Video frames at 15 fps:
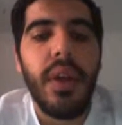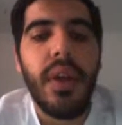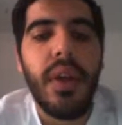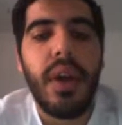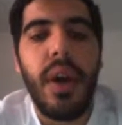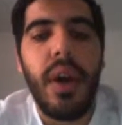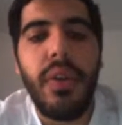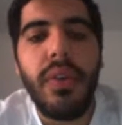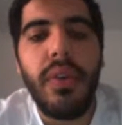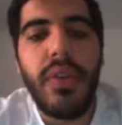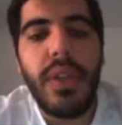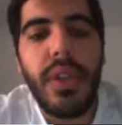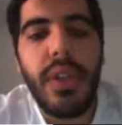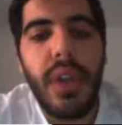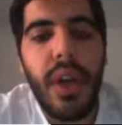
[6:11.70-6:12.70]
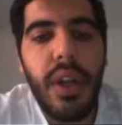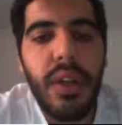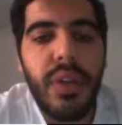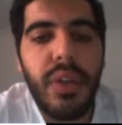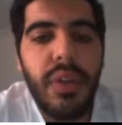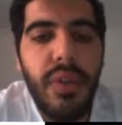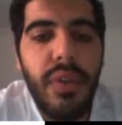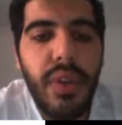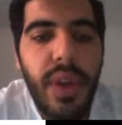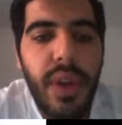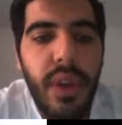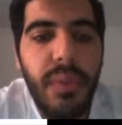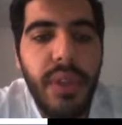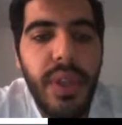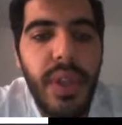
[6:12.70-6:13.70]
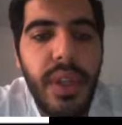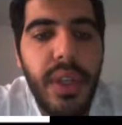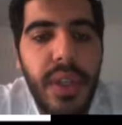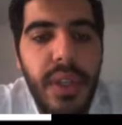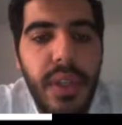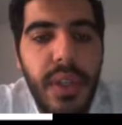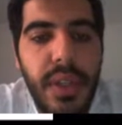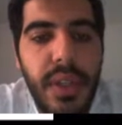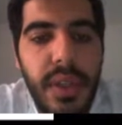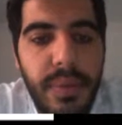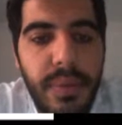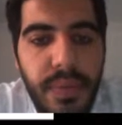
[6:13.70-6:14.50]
However, the culture of the company is